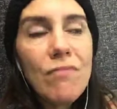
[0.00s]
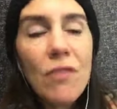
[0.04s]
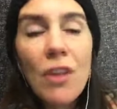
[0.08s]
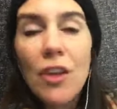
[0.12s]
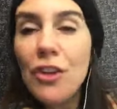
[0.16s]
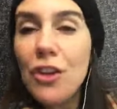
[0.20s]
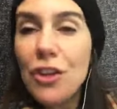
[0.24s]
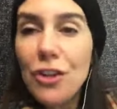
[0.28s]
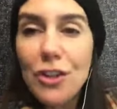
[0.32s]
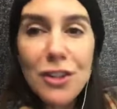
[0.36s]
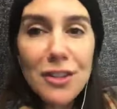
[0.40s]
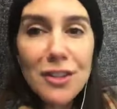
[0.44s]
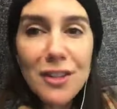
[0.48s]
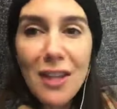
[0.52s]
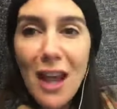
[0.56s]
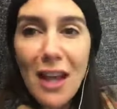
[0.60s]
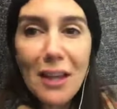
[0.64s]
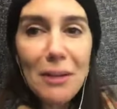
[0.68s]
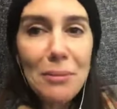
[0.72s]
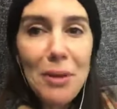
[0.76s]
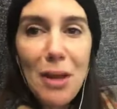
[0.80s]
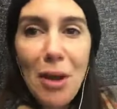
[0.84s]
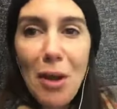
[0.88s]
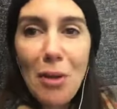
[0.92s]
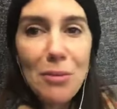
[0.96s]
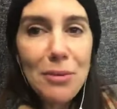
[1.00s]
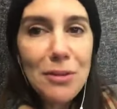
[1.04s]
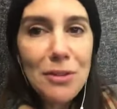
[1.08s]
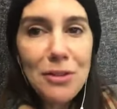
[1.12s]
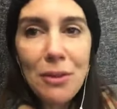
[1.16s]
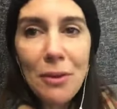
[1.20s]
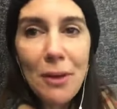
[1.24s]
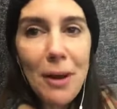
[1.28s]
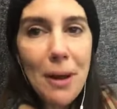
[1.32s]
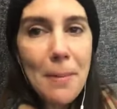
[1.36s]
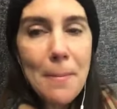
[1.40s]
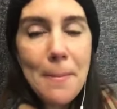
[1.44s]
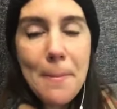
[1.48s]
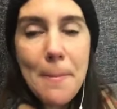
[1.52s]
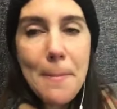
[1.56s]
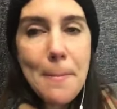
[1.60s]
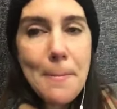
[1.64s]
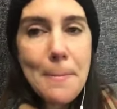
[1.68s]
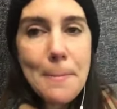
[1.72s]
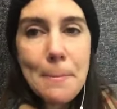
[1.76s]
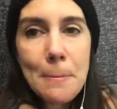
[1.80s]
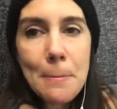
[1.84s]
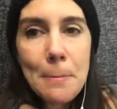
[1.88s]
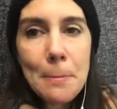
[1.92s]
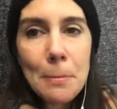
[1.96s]
you just got to be open to it.
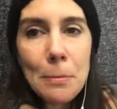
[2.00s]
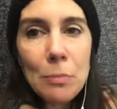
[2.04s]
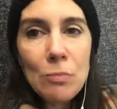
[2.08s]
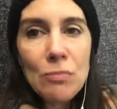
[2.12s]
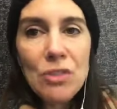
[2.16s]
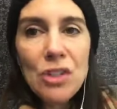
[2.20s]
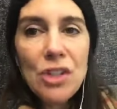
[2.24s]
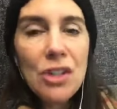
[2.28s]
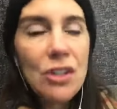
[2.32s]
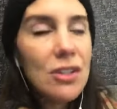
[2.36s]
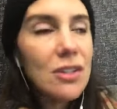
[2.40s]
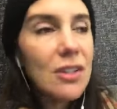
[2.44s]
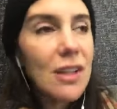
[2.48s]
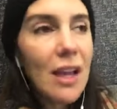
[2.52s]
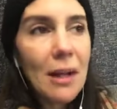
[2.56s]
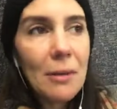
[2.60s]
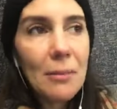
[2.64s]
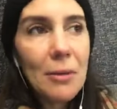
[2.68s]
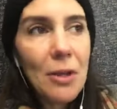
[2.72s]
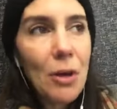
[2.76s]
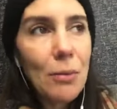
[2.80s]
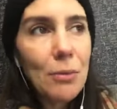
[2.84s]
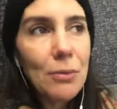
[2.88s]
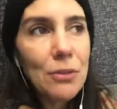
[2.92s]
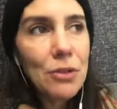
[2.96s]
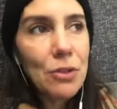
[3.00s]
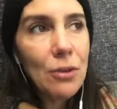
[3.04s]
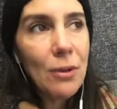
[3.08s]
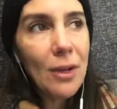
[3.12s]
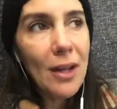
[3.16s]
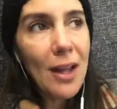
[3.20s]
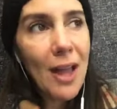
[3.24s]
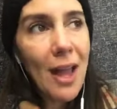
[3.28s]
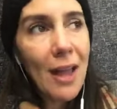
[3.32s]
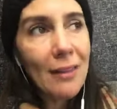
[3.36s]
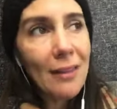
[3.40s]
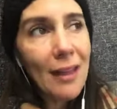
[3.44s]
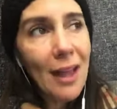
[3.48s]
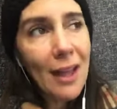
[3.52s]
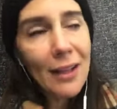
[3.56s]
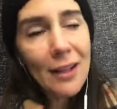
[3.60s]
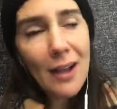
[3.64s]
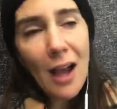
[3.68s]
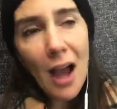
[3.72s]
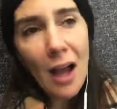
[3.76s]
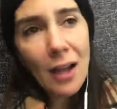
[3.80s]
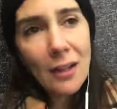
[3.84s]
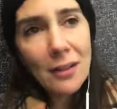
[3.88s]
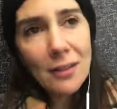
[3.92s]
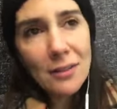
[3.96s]
You just got to be open to it. And like,
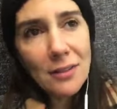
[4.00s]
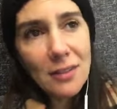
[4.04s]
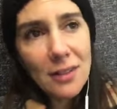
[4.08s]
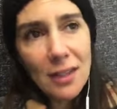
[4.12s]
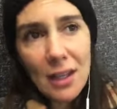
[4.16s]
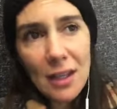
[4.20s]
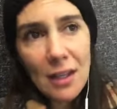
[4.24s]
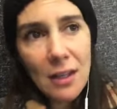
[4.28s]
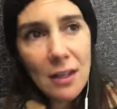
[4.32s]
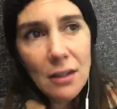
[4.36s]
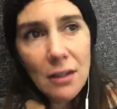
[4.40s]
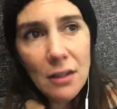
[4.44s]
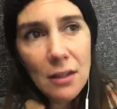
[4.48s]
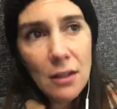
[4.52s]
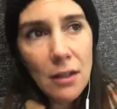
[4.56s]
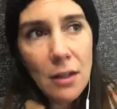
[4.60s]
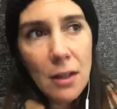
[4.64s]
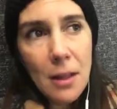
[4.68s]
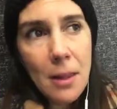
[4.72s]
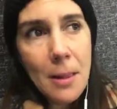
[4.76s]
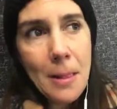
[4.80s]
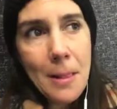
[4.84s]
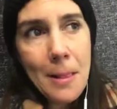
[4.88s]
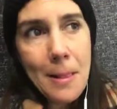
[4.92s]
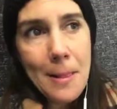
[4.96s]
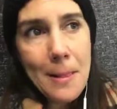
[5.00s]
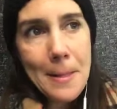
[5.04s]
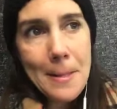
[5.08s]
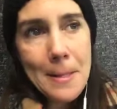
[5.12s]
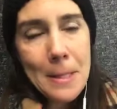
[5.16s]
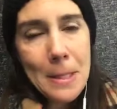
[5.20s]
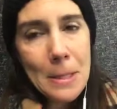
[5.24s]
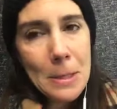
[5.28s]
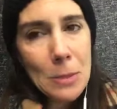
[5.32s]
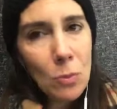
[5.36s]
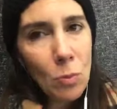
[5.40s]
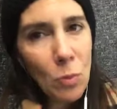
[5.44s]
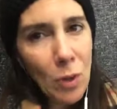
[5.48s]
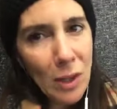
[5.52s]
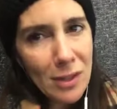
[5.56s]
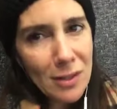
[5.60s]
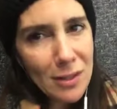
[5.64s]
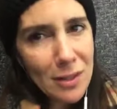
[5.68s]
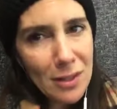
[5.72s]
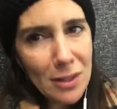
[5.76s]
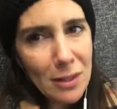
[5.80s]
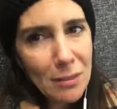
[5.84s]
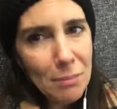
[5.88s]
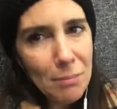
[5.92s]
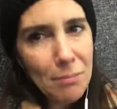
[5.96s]
honestly, what's
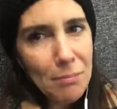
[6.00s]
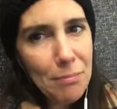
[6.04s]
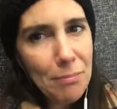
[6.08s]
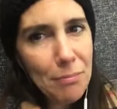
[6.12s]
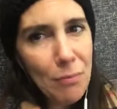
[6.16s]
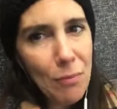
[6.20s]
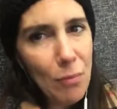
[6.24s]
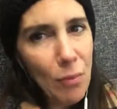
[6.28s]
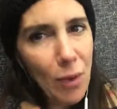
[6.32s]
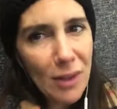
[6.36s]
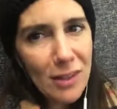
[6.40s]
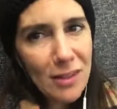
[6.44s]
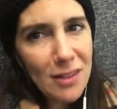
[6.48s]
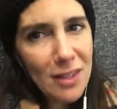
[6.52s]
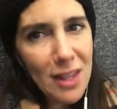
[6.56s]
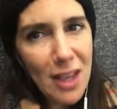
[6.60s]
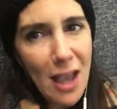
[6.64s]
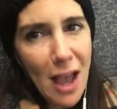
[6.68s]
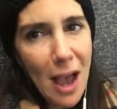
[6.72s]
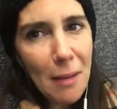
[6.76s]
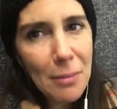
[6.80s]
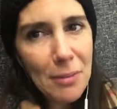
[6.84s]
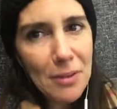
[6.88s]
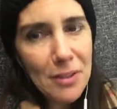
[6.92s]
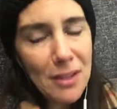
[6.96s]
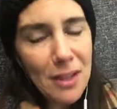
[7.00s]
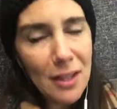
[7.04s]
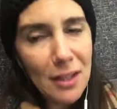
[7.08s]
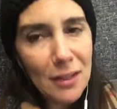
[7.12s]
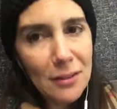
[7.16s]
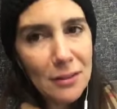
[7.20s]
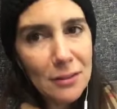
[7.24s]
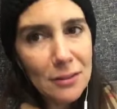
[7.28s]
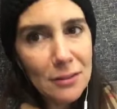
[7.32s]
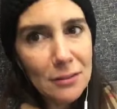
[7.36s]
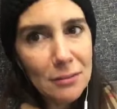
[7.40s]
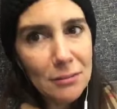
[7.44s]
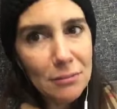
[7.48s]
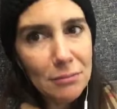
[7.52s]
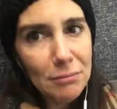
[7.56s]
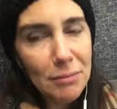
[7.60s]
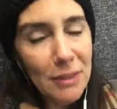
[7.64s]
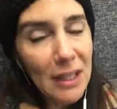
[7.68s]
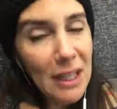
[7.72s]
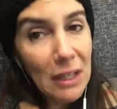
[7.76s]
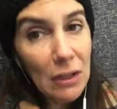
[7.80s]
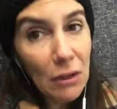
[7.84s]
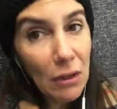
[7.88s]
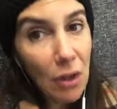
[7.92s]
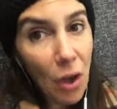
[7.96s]
the what's the opposite?
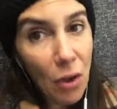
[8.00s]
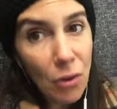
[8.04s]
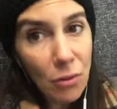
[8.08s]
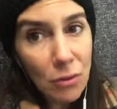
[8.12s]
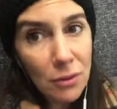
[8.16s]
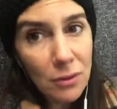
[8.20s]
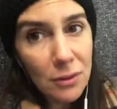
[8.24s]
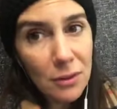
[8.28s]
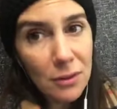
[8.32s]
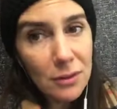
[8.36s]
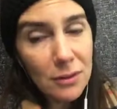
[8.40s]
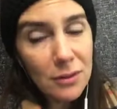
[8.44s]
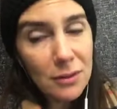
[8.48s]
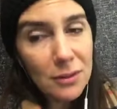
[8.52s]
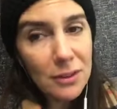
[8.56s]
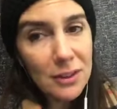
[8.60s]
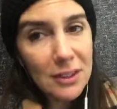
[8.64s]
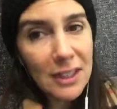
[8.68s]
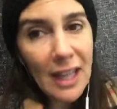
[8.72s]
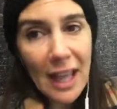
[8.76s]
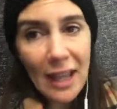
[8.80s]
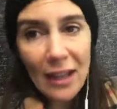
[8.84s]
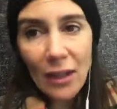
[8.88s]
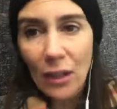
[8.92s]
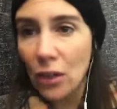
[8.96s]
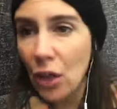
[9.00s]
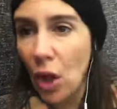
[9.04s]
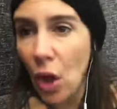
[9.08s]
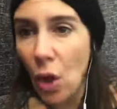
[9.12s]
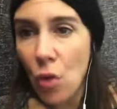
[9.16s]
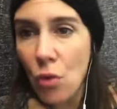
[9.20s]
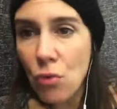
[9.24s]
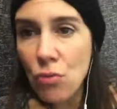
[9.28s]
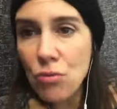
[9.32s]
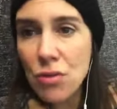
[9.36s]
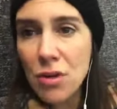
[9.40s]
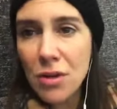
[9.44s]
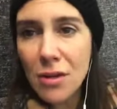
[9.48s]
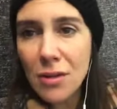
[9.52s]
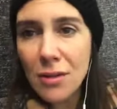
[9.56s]
Being alone? Staying alone?